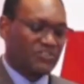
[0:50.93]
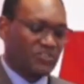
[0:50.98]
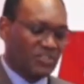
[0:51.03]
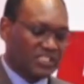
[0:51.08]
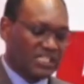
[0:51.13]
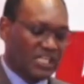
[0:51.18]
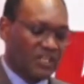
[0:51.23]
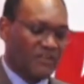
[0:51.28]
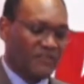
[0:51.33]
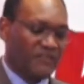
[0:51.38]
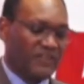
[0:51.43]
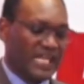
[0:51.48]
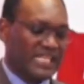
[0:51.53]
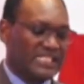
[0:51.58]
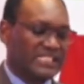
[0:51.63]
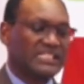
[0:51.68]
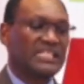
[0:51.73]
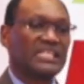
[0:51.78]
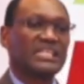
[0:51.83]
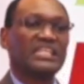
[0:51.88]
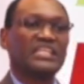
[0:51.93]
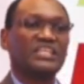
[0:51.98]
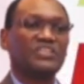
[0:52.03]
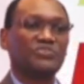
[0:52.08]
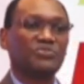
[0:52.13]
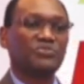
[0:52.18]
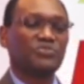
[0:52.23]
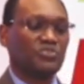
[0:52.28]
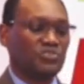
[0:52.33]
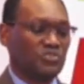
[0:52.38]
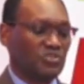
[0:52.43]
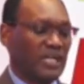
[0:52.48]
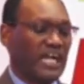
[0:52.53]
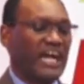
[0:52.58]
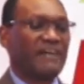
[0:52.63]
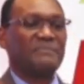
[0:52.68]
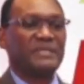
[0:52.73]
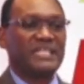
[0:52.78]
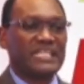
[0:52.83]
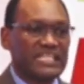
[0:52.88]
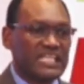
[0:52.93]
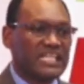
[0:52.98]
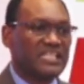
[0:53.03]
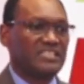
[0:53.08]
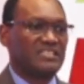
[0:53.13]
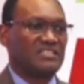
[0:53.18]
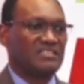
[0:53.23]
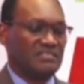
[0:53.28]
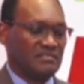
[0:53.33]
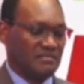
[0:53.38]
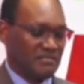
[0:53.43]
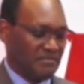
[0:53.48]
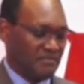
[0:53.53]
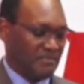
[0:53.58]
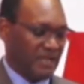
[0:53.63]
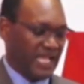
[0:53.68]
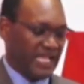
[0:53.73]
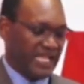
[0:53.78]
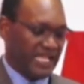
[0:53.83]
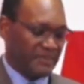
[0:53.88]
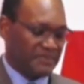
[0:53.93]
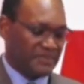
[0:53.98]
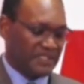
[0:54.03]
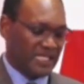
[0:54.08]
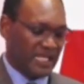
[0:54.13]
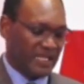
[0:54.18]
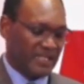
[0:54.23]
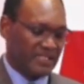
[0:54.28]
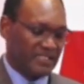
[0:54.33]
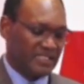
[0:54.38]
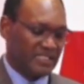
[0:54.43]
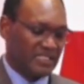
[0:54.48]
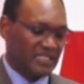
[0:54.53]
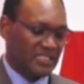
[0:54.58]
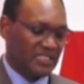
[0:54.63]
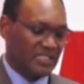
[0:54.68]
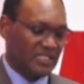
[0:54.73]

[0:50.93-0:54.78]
A total of 93 issues have been raised by KEPSA